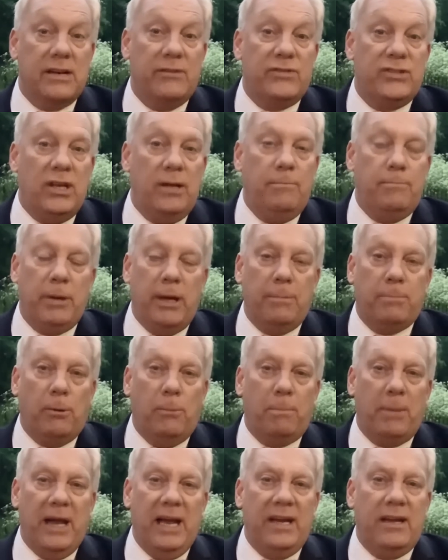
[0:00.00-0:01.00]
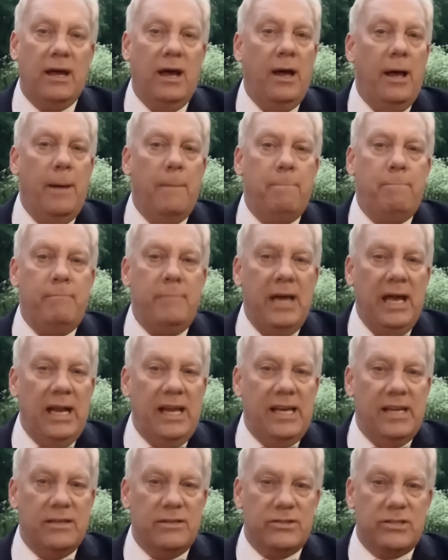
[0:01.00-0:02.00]
I've seen people paid
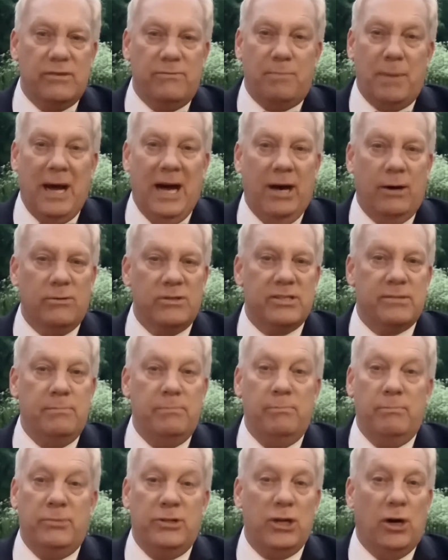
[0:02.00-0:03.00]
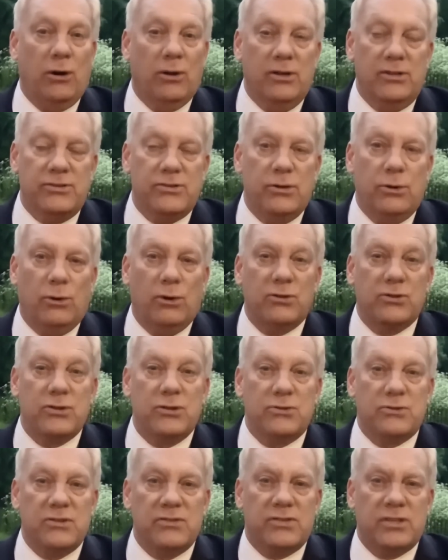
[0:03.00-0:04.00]
millions of pounds and dollars and all
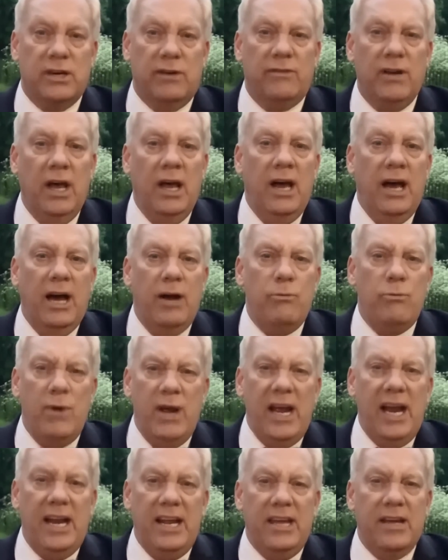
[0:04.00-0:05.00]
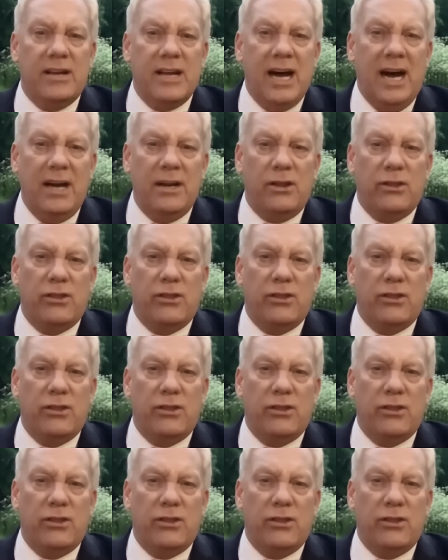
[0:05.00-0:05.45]
sorts of stuff. And really, you kind